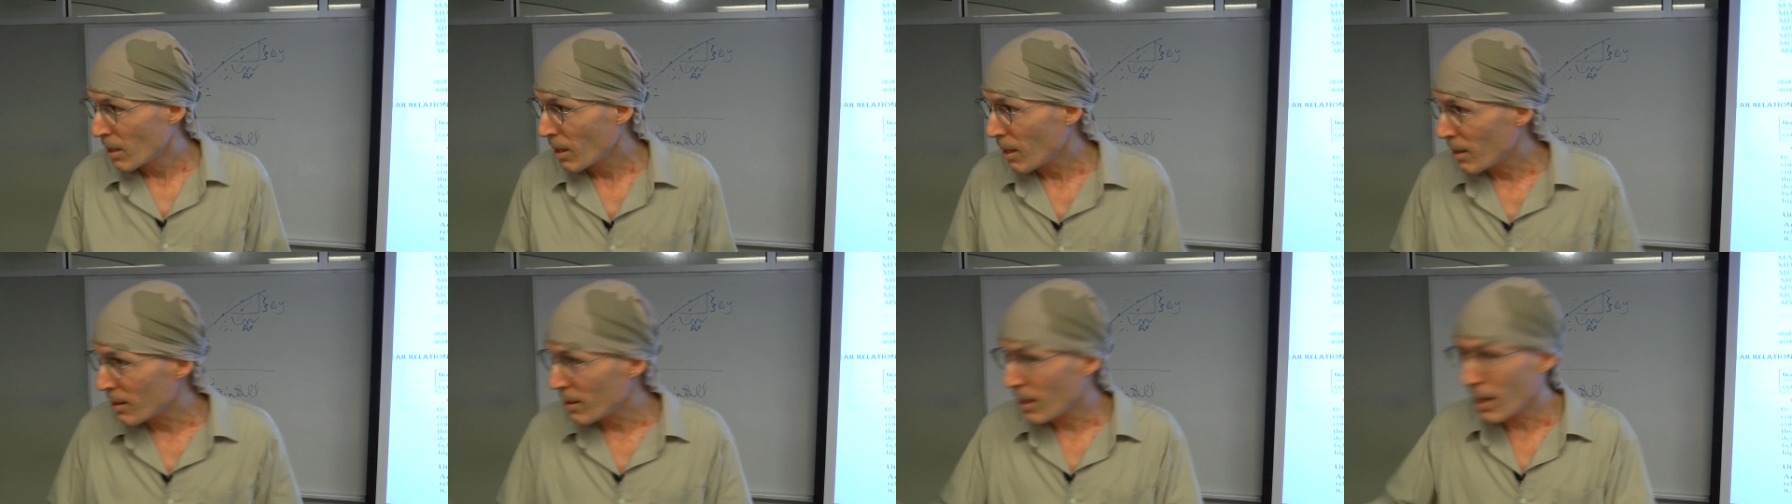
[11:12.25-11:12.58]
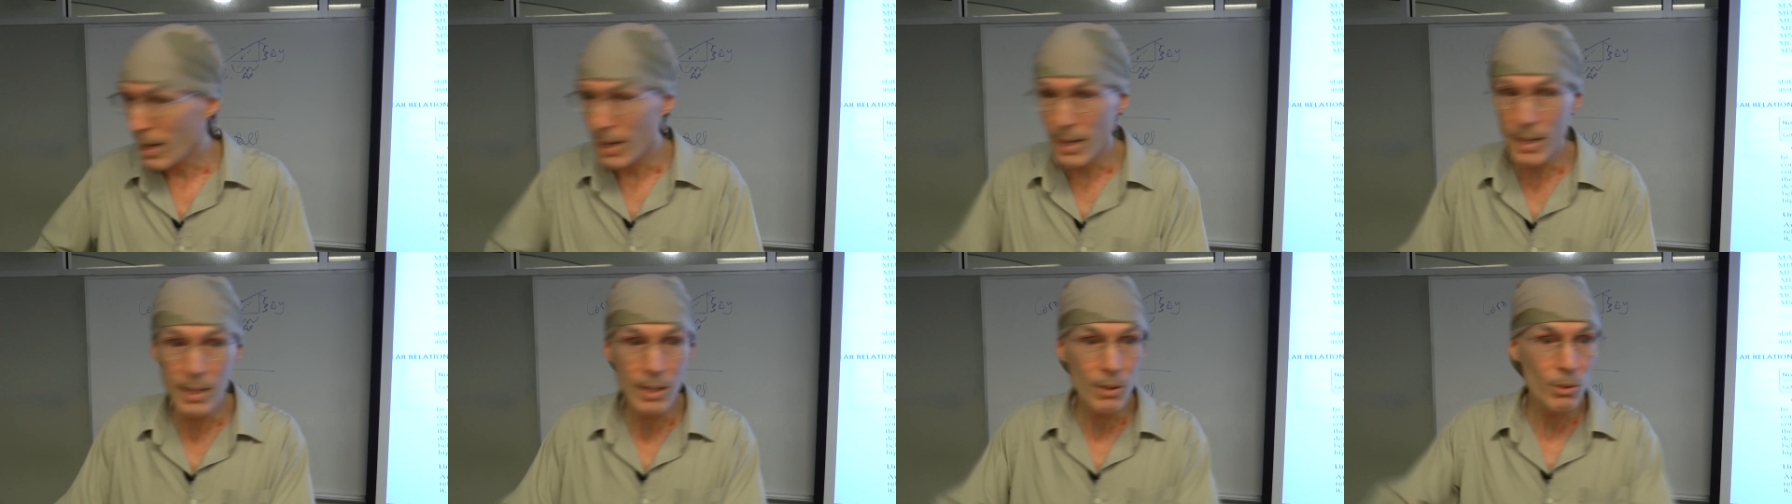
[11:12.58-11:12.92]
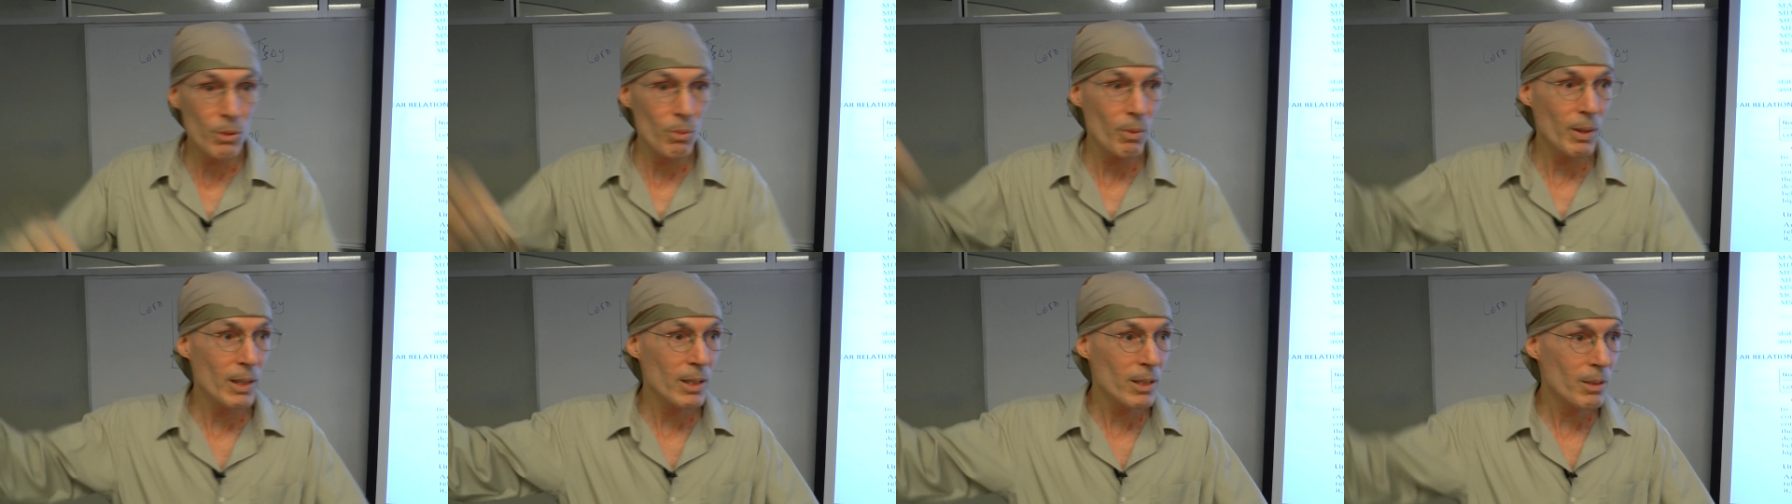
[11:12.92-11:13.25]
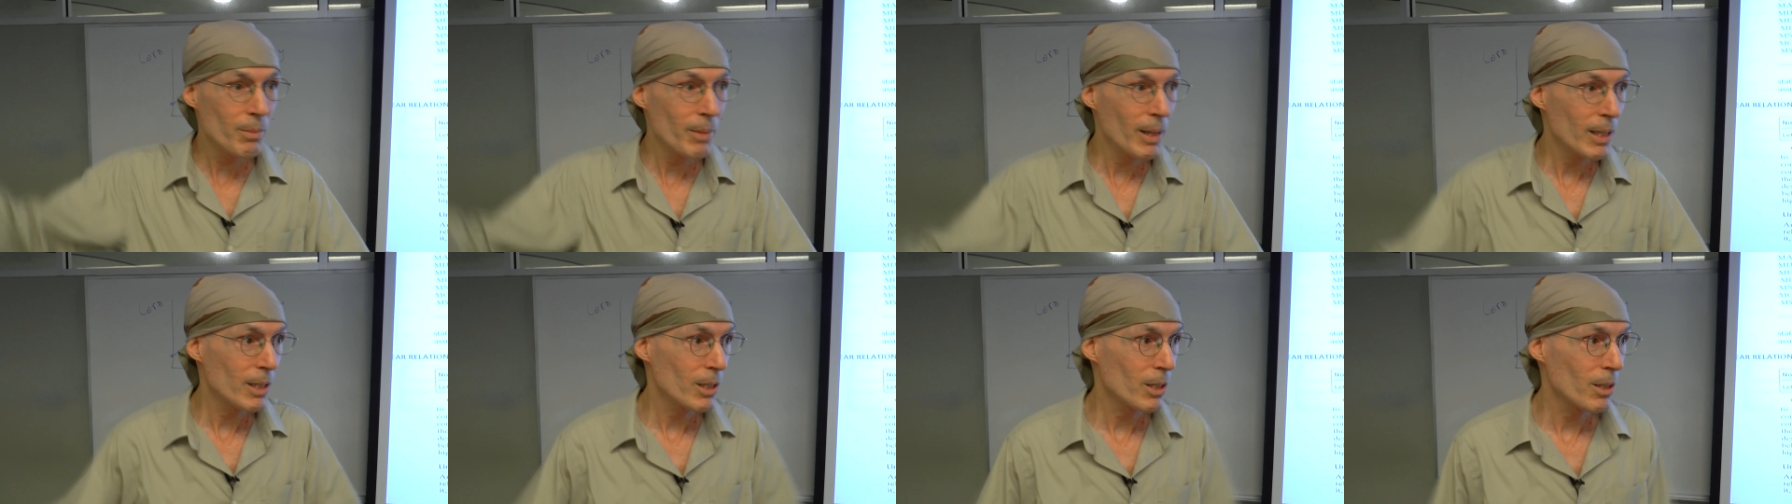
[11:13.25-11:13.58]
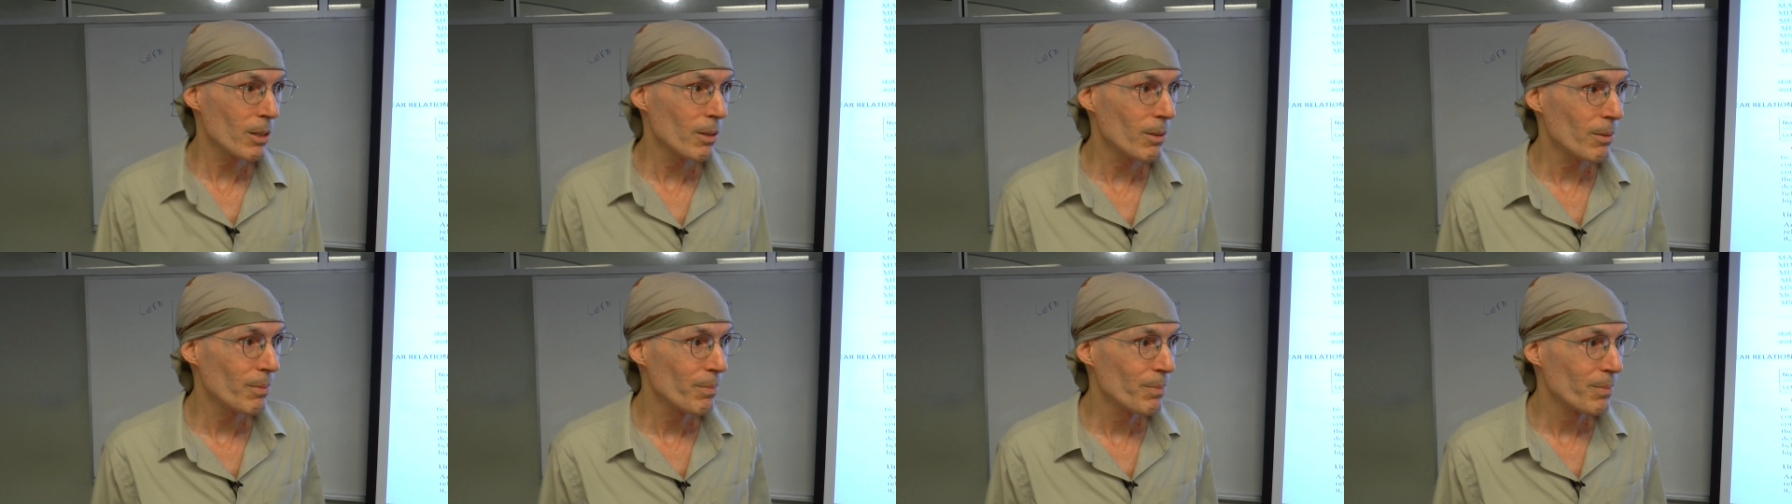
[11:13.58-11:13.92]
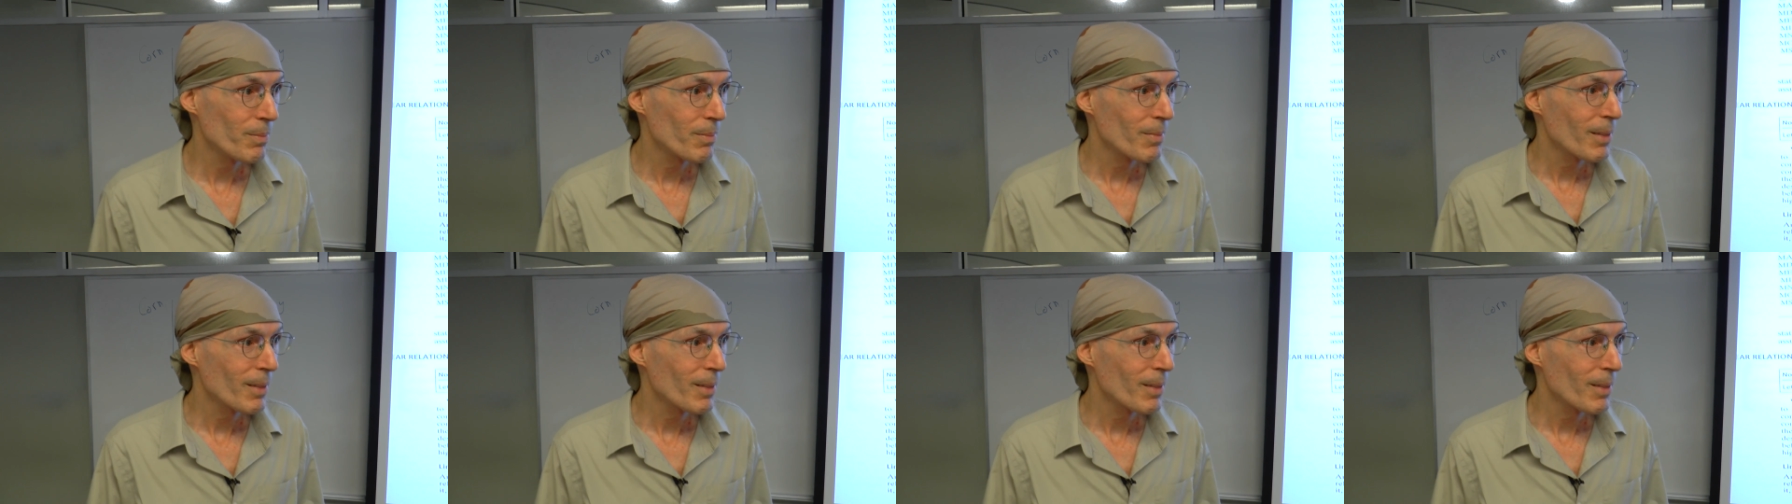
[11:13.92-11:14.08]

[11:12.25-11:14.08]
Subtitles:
A line is 1-dimensional.